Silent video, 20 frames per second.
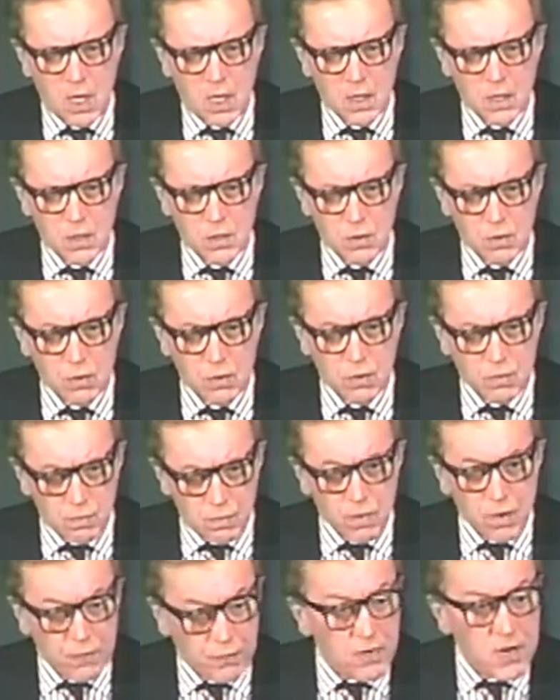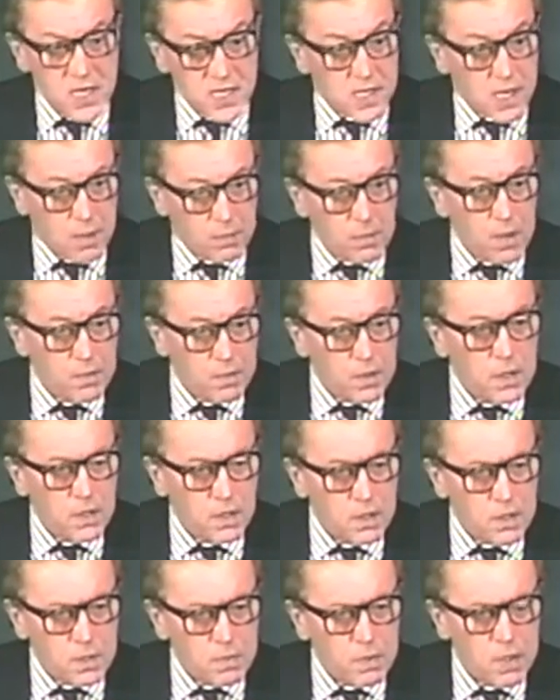do a freeze-up, I mean,
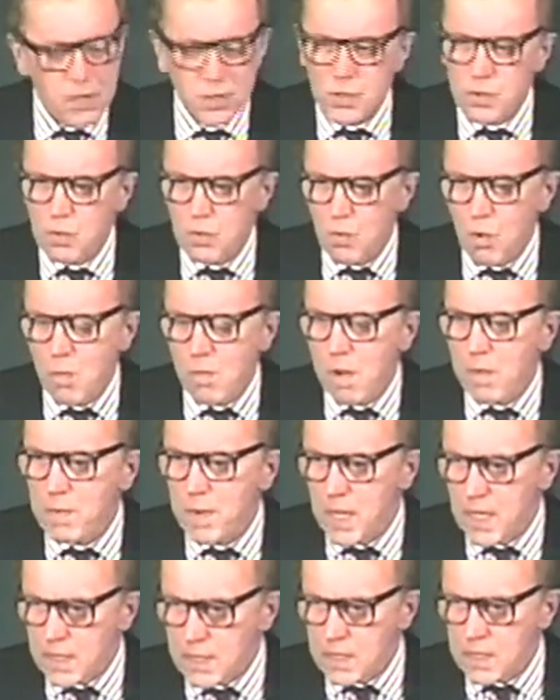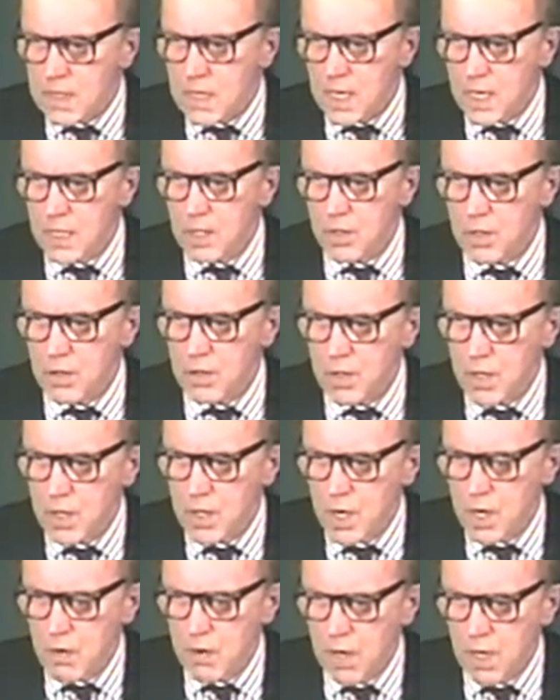as opposed to a warm-up. I had to say, you know, there are
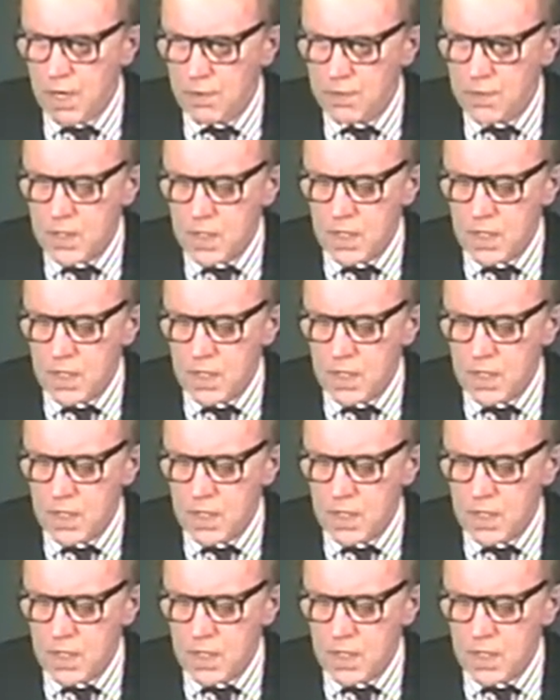no laughs